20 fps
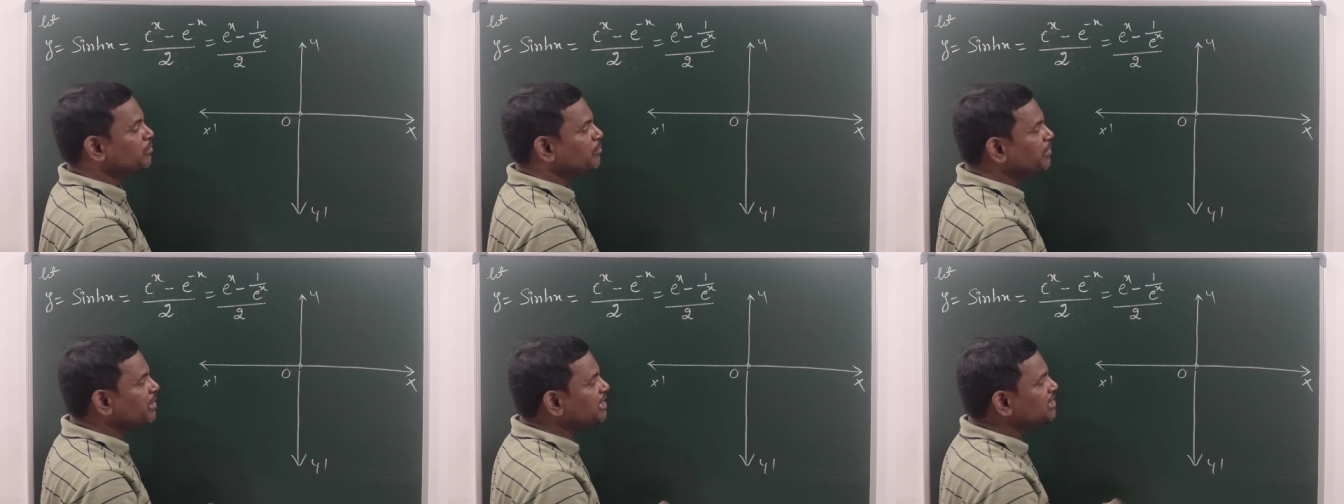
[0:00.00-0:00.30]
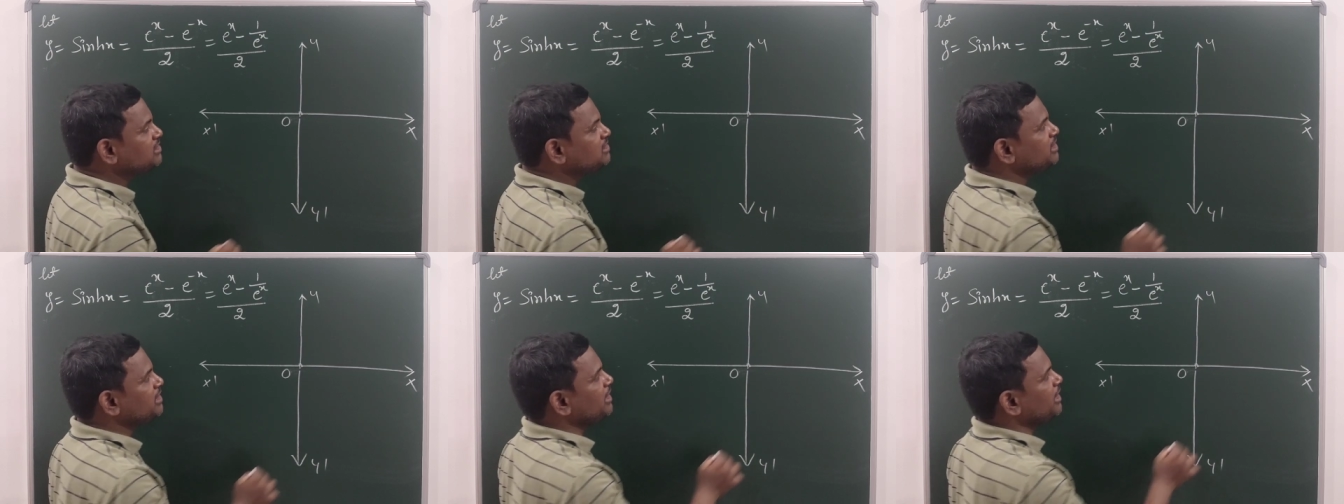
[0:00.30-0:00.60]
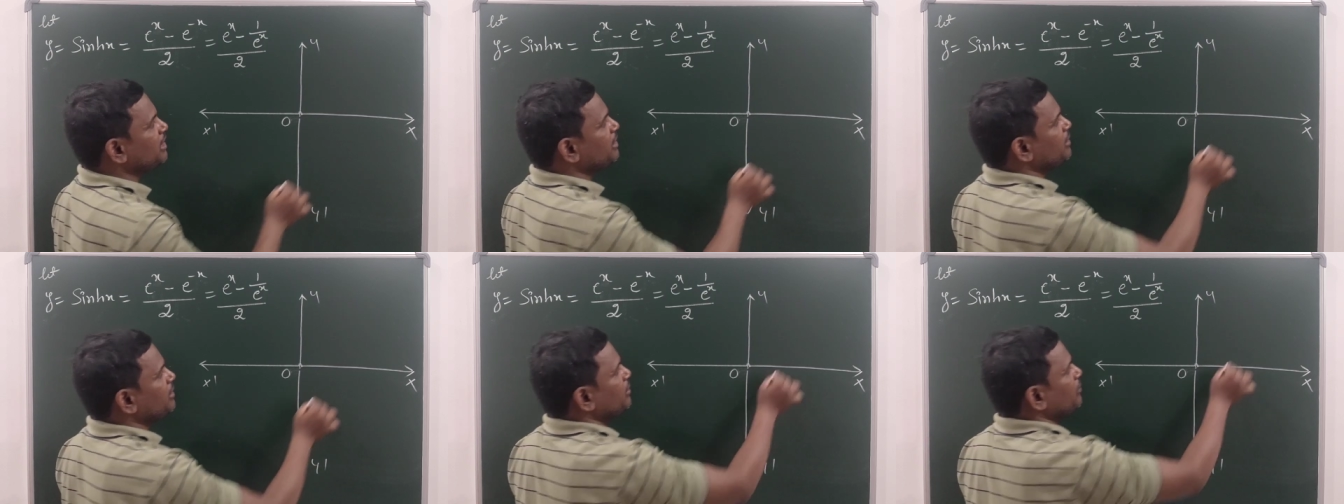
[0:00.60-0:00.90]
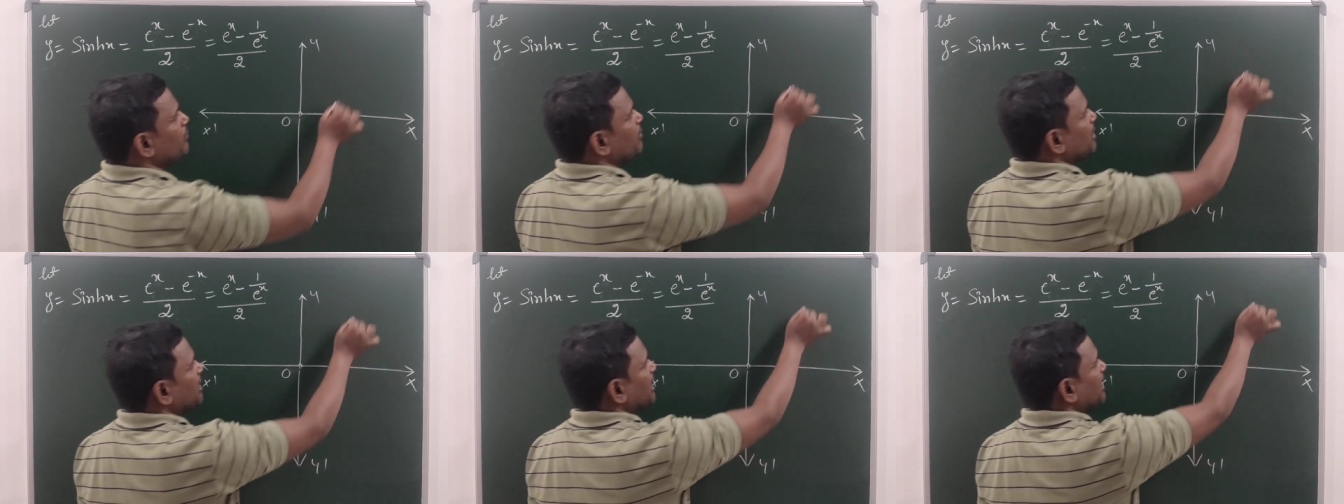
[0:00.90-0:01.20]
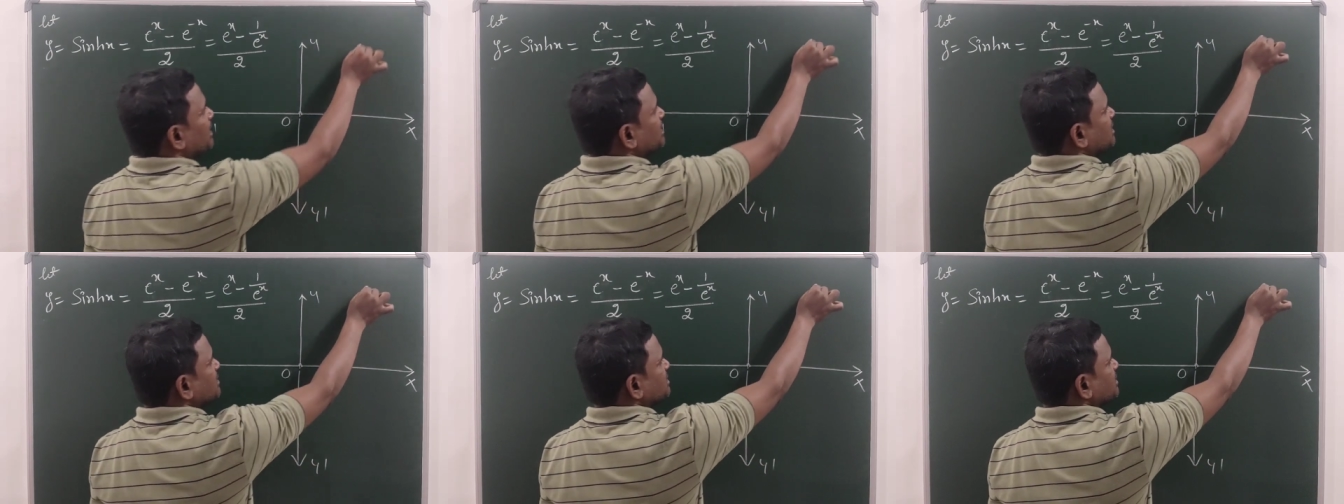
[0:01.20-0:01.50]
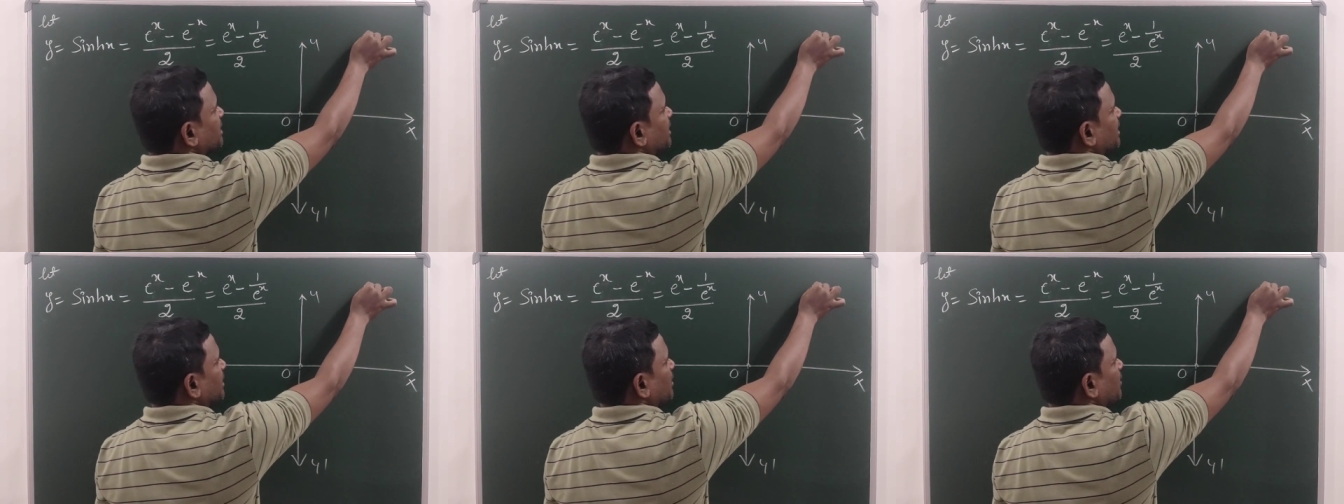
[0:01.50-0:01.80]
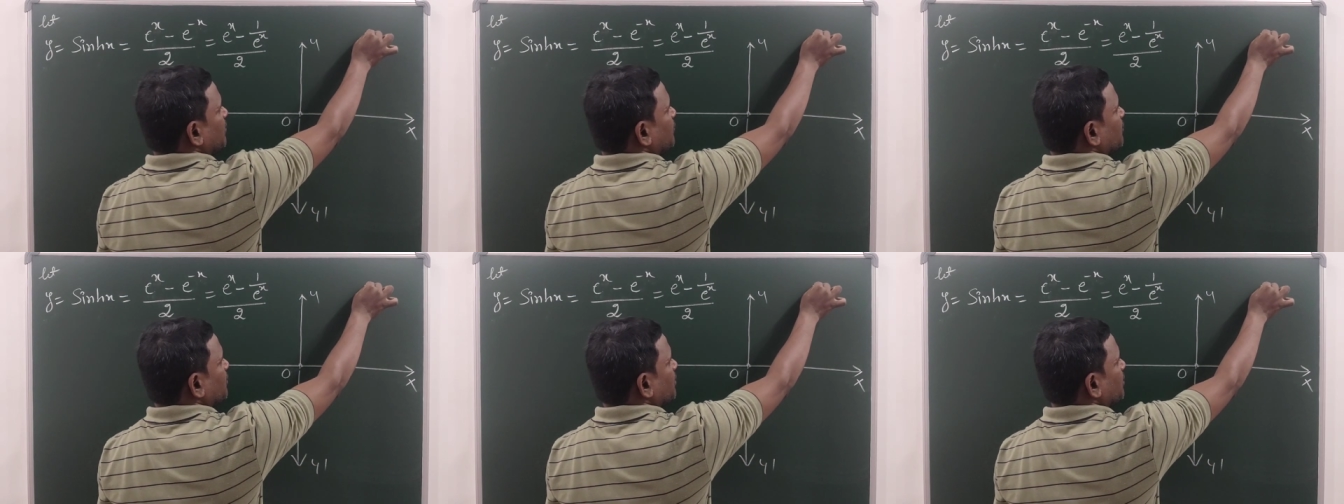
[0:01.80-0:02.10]
Means here you will get this kind
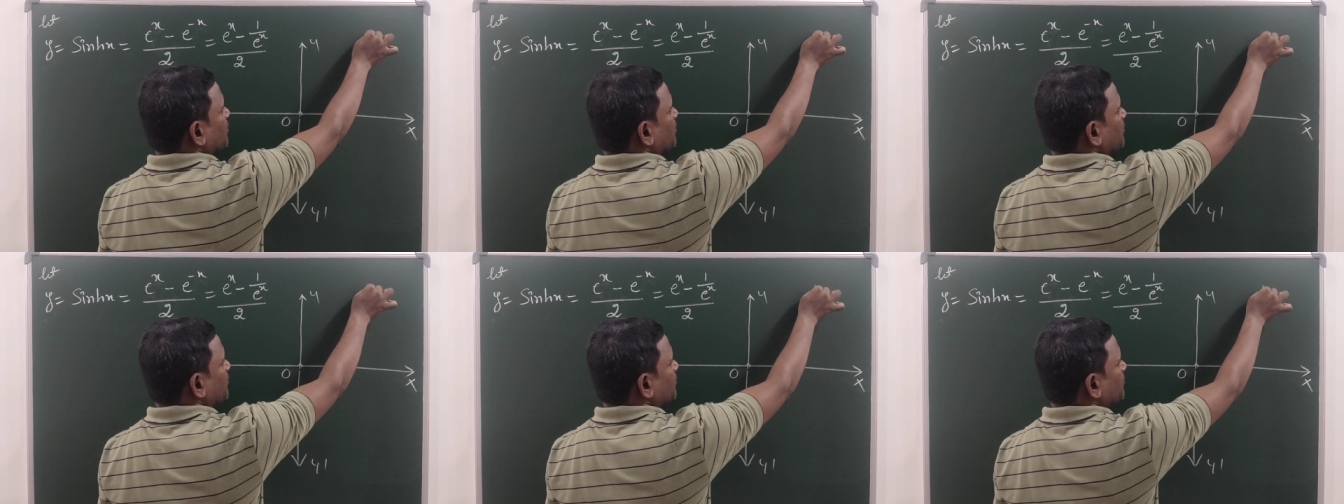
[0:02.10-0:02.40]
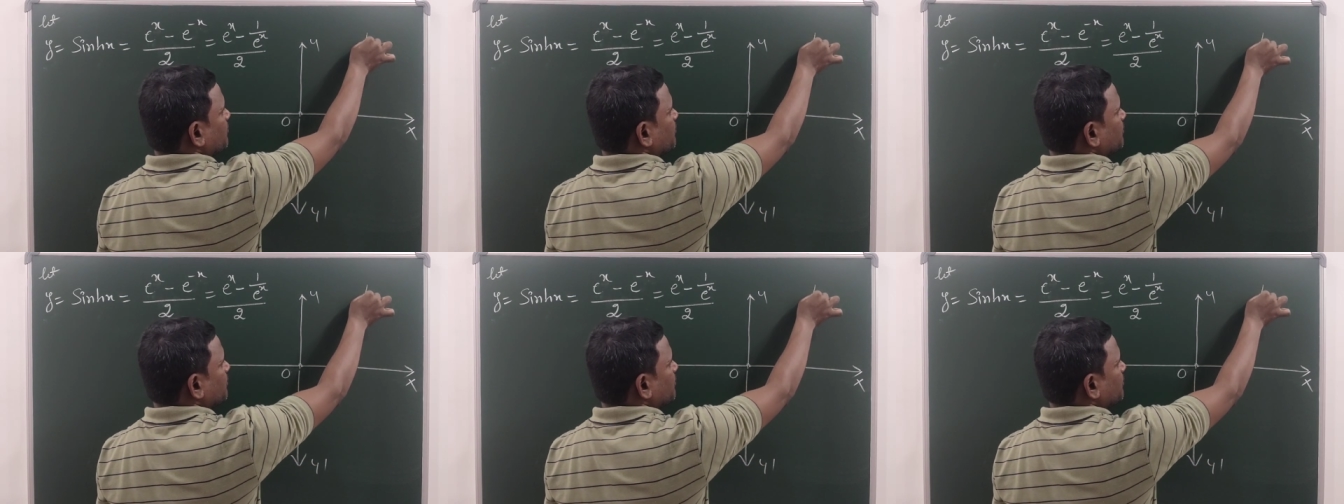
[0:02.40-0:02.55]
of curve.